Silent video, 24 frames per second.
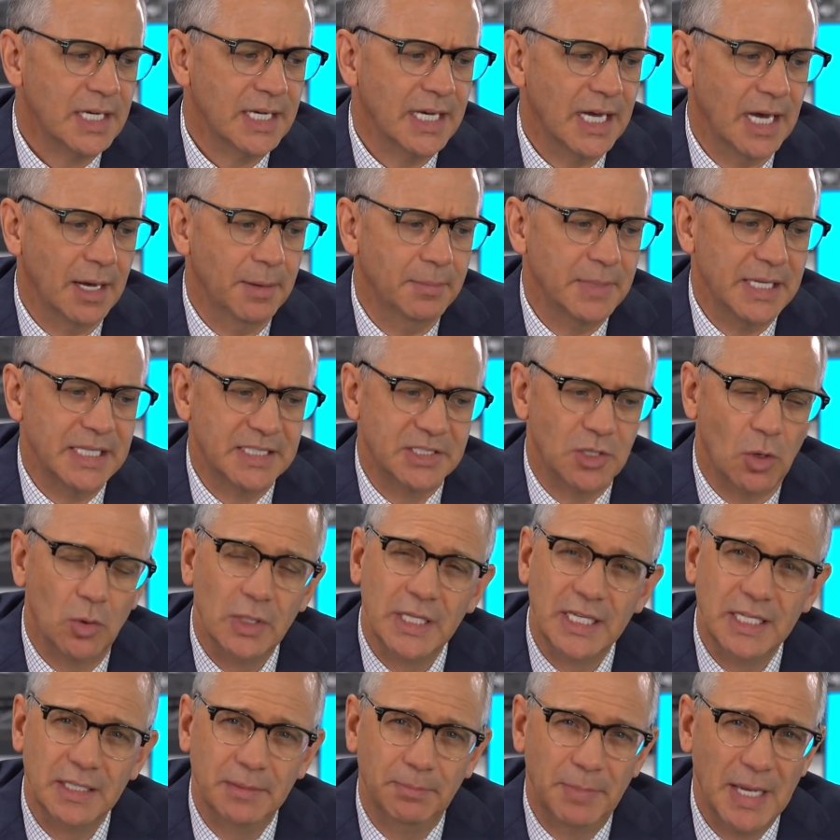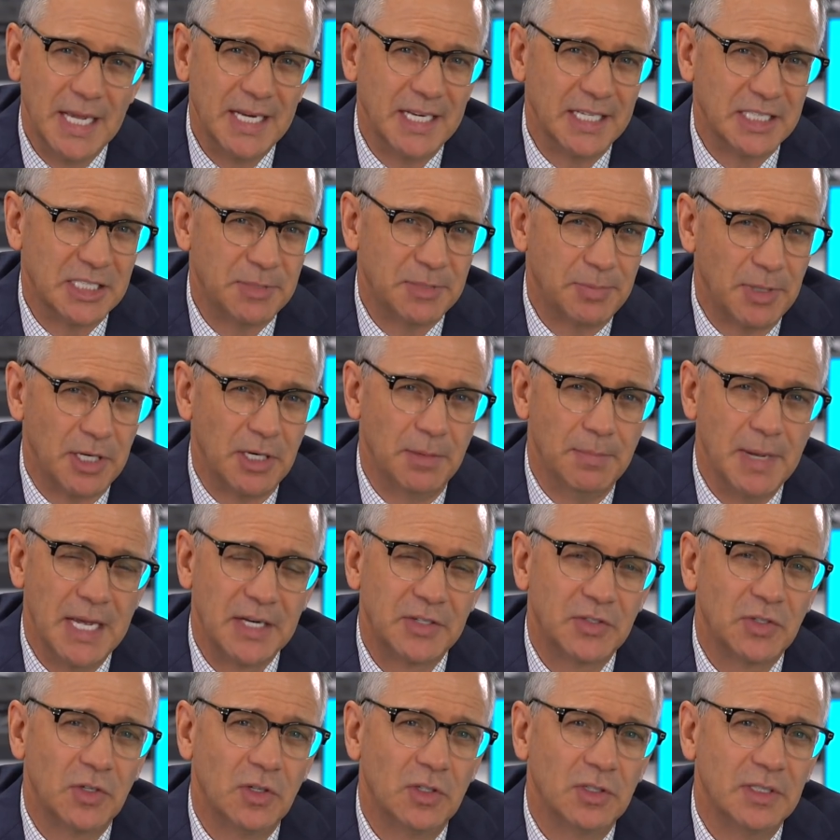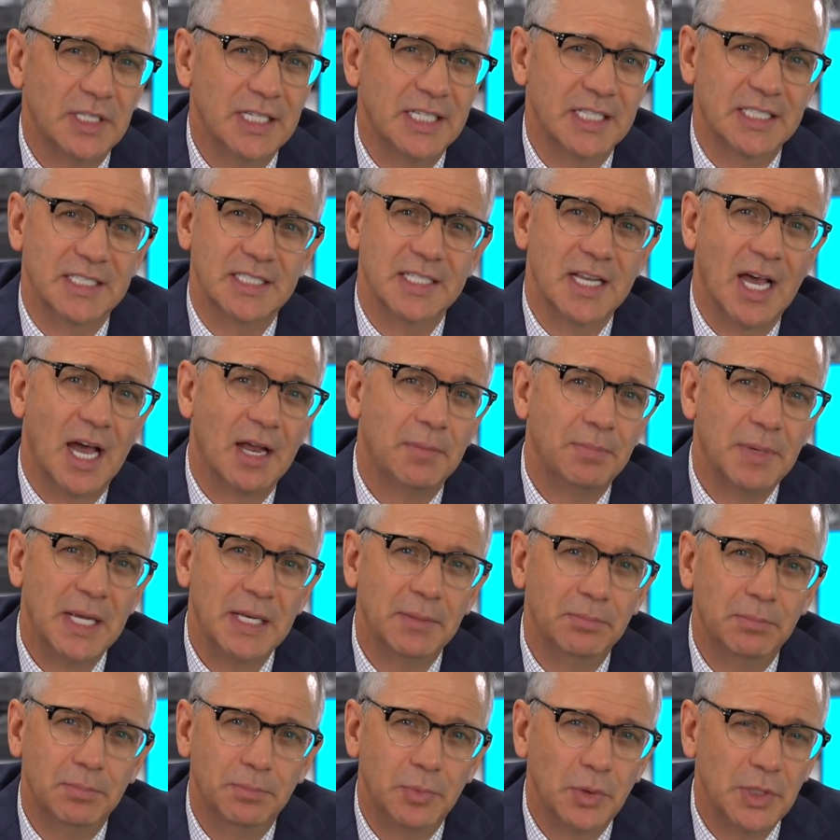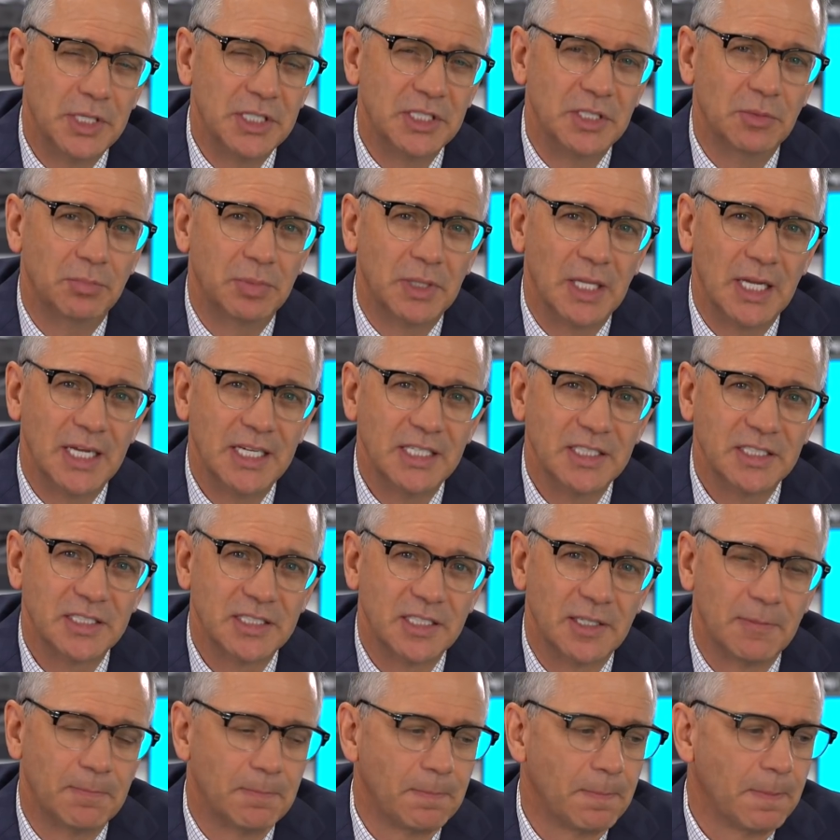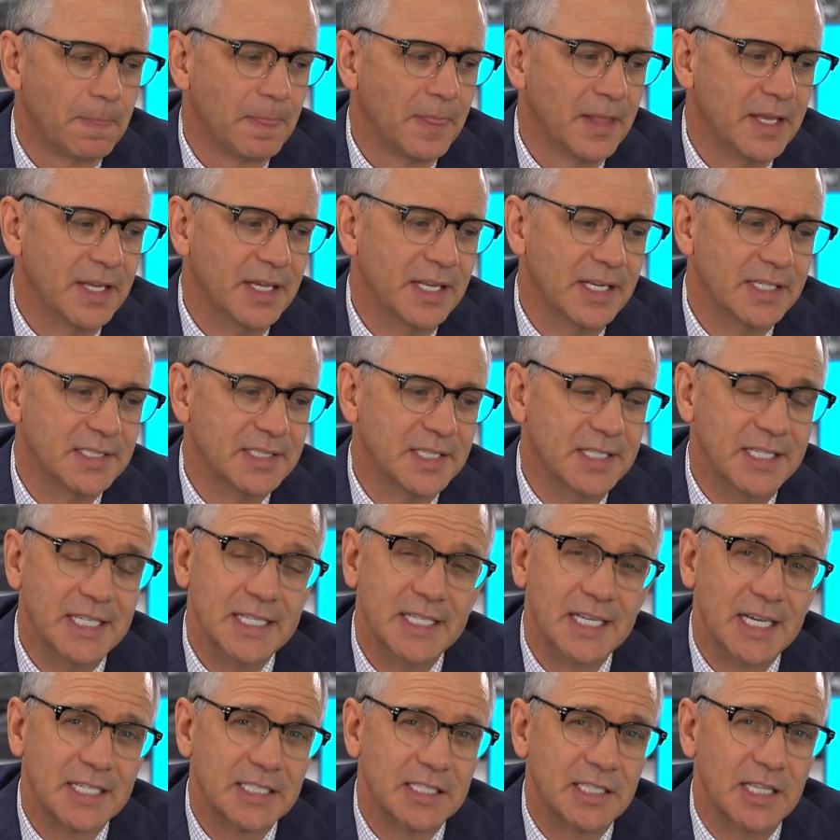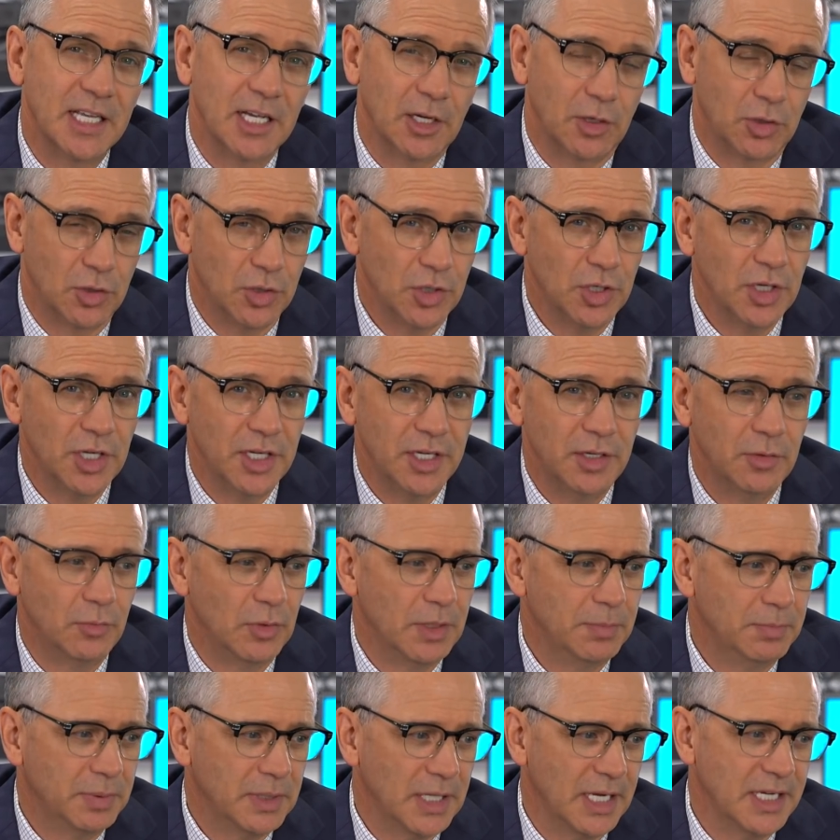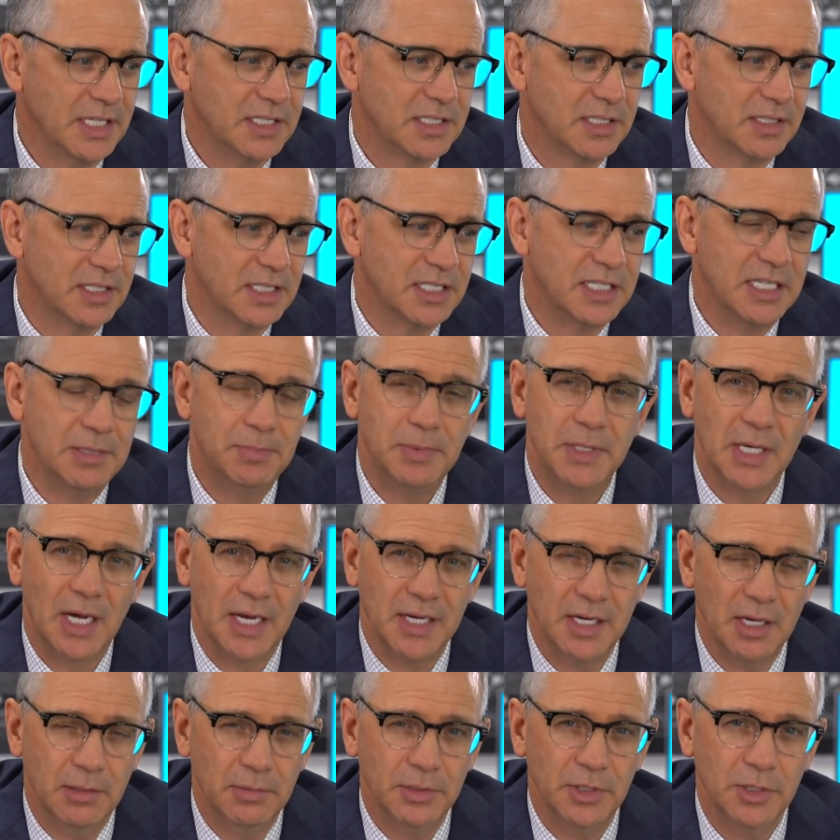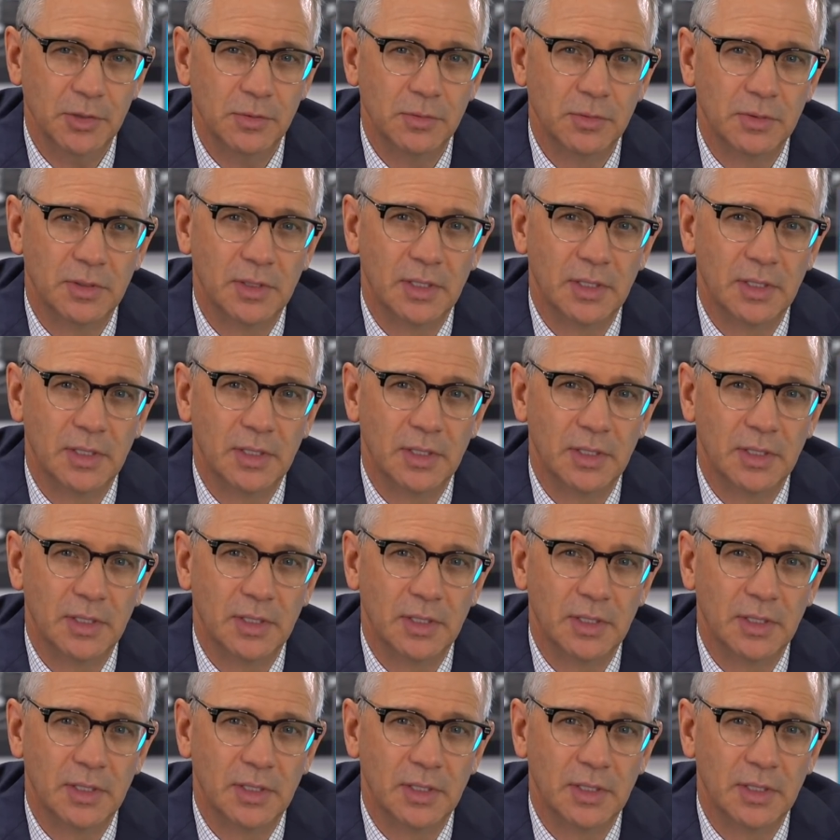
It's only been experimental. It has not been put into place. It is an index that could replace the CPIW.